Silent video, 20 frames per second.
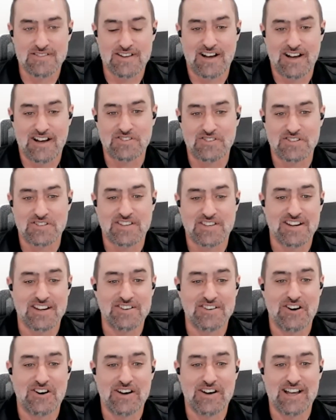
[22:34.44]
Just
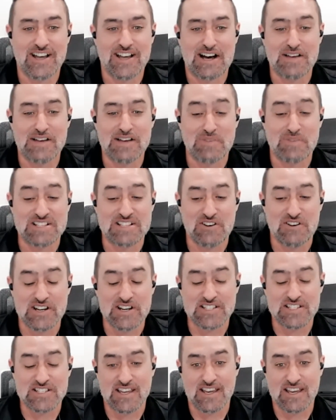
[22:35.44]
kidding. No, but
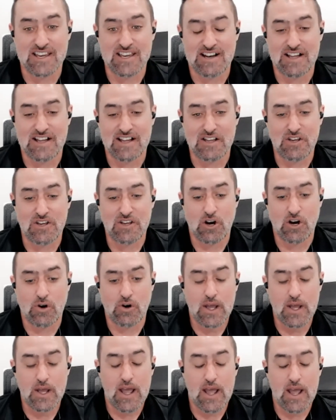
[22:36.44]
seriously,
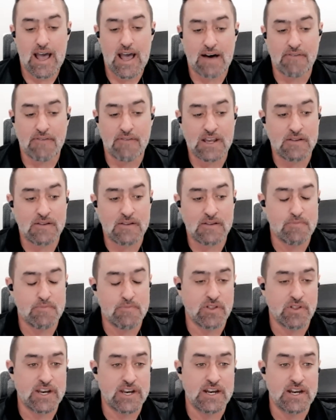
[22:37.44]
having the
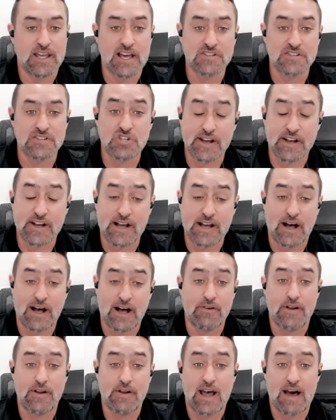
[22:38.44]
ability to guest
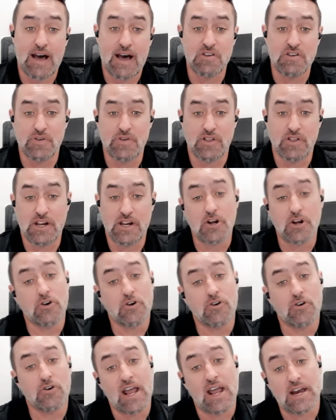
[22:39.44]
checkout, have the ability to
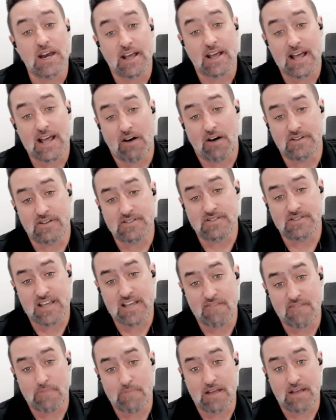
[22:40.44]
create an account and
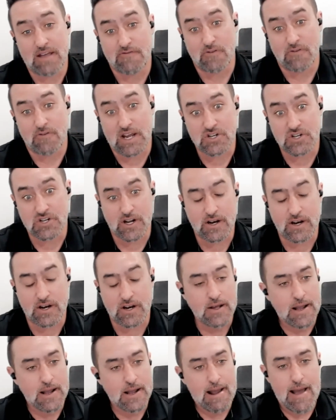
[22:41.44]
save my information,
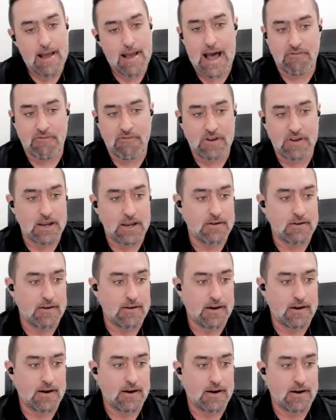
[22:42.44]
having
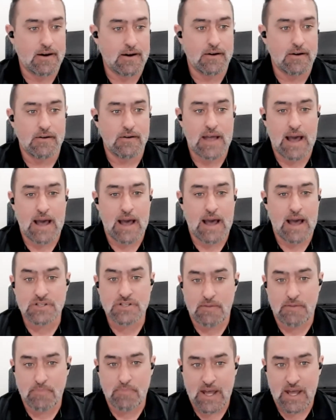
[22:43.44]

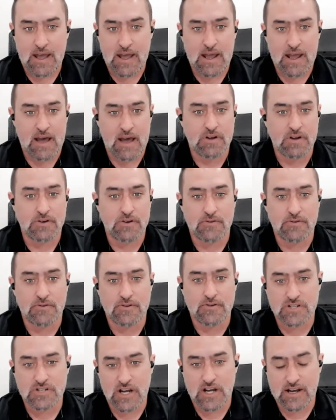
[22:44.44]
Amazon Pay, having
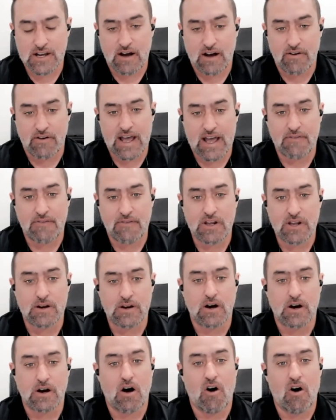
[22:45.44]
Google Checkout,
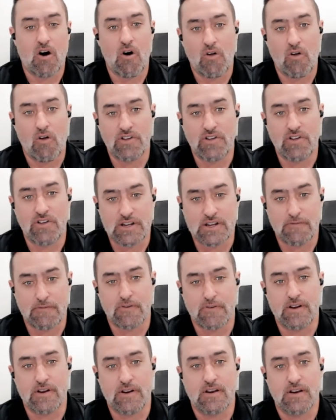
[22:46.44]
having all the
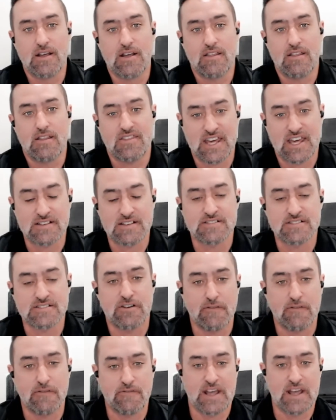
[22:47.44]
different things that
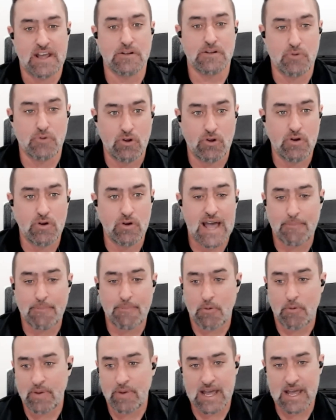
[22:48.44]
are available,
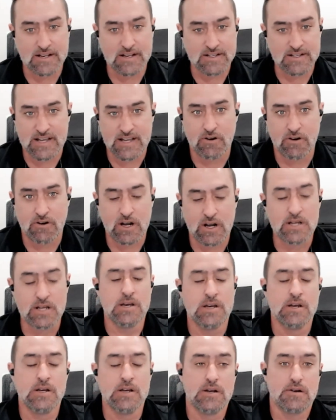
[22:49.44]
Apple Pay,
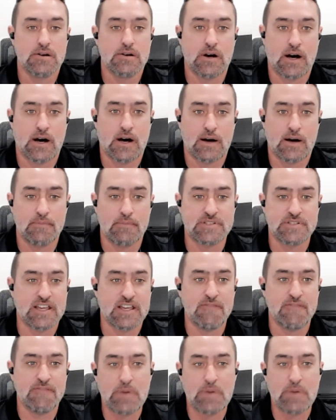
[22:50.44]
etc., to
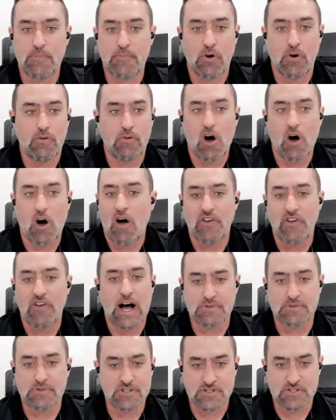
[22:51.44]
give people all the
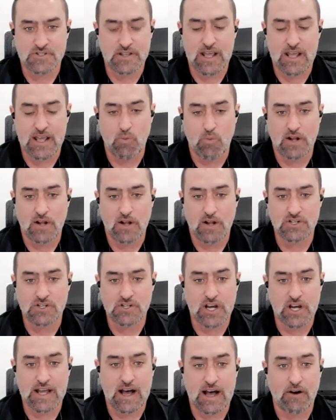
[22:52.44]
options that they want to
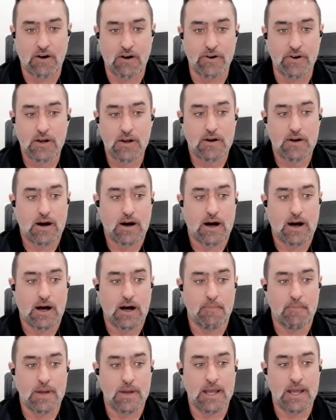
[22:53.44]
check out.
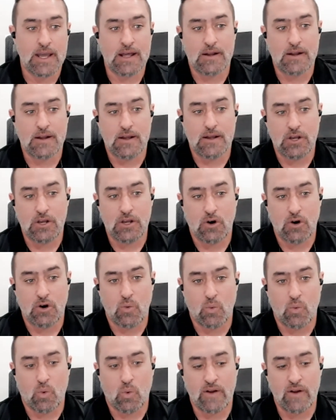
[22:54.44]
And
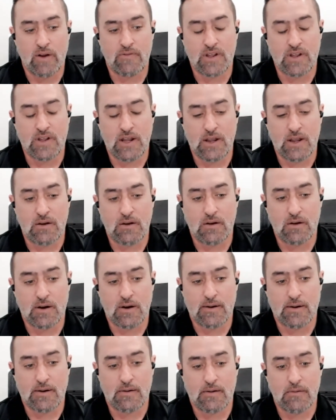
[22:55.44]
one of the
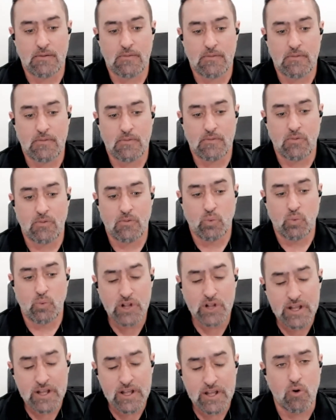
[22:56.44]

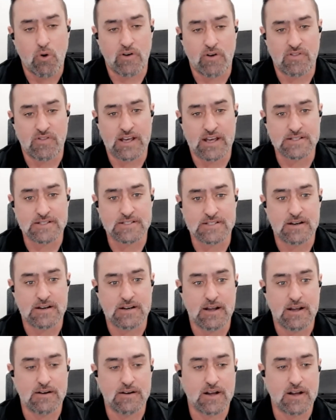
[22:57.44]
really important things
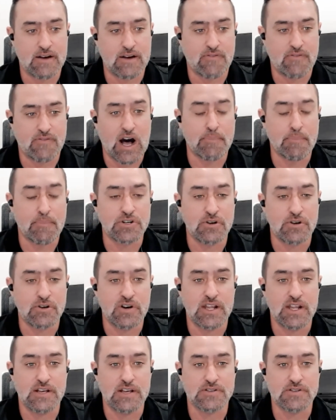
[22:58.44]
and kind of
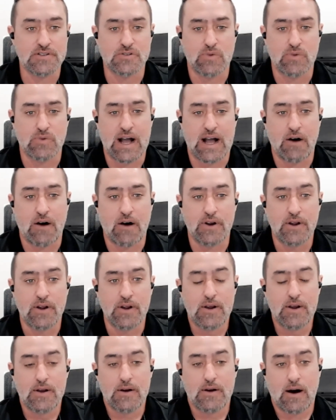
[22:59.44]
opportunities is around
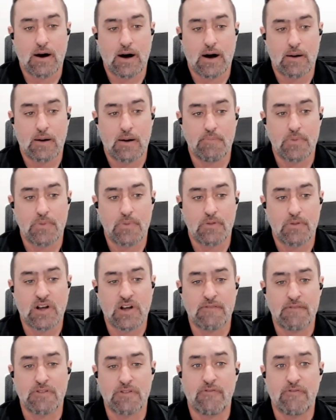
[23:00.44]
kind
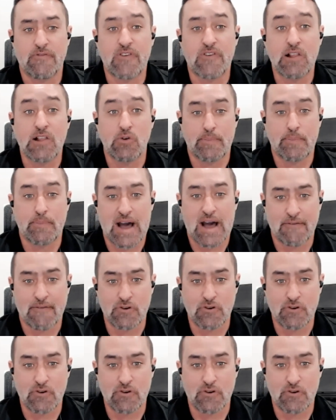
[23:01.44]
of the follow-up after